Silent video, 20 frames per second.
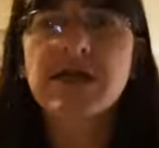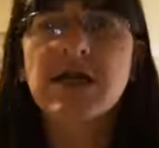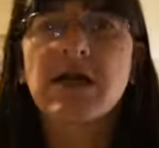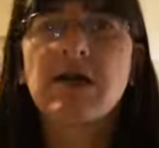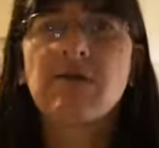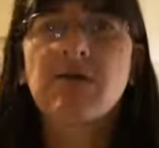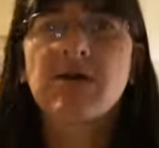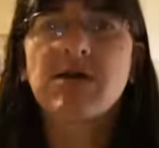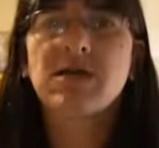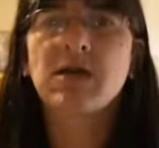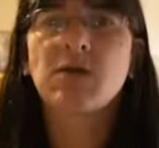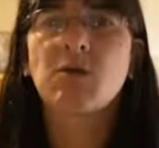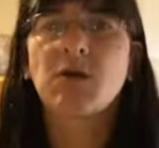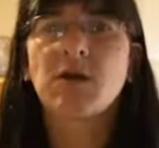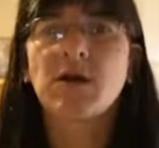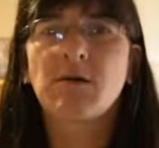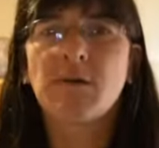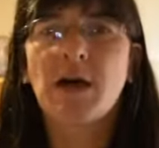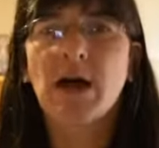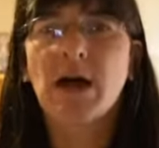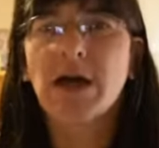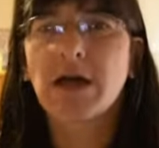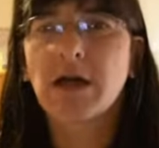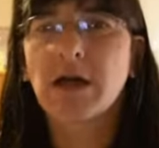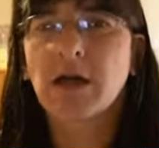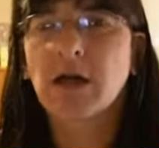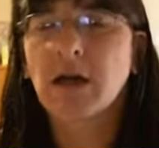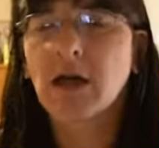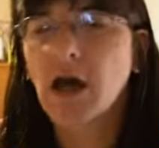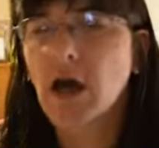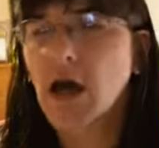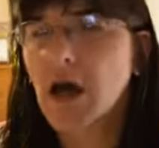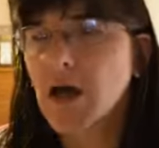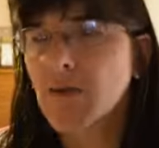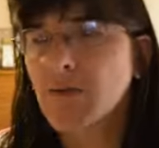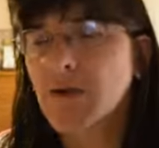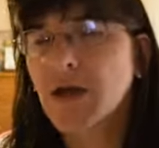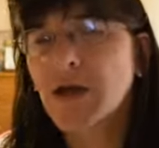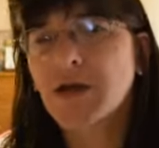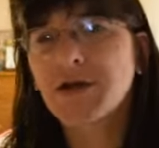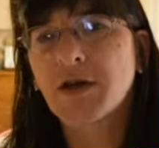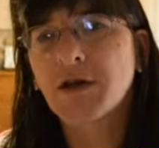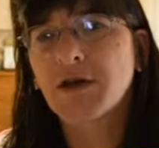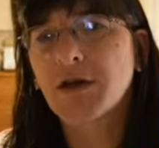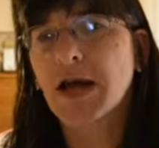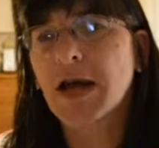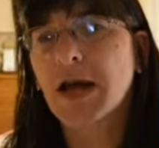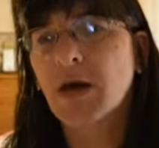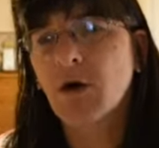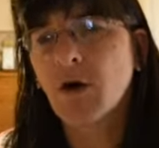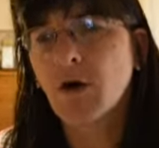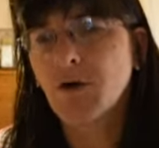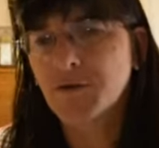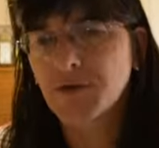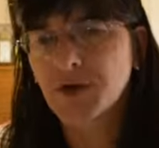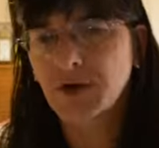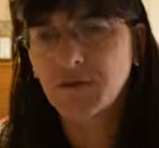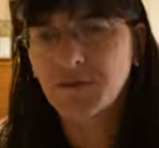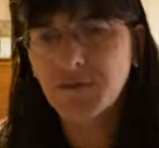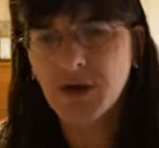series I want to make, and I don't know how often I'll